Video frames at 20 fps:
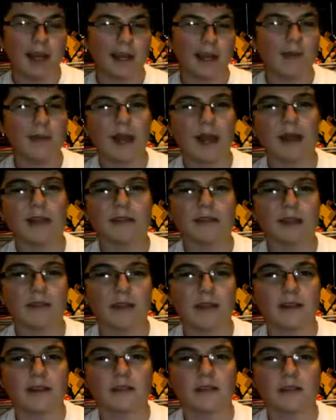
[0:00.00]
I'm gonna be honest,
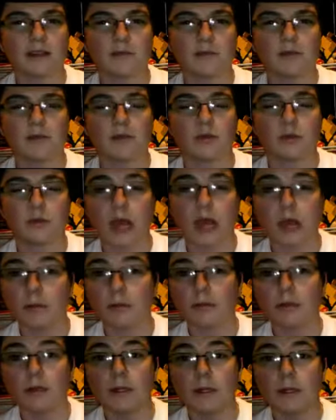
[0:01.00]
I think this is
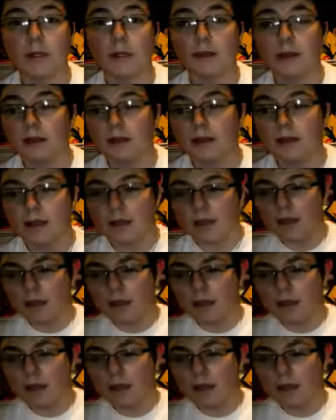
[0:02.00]
probably,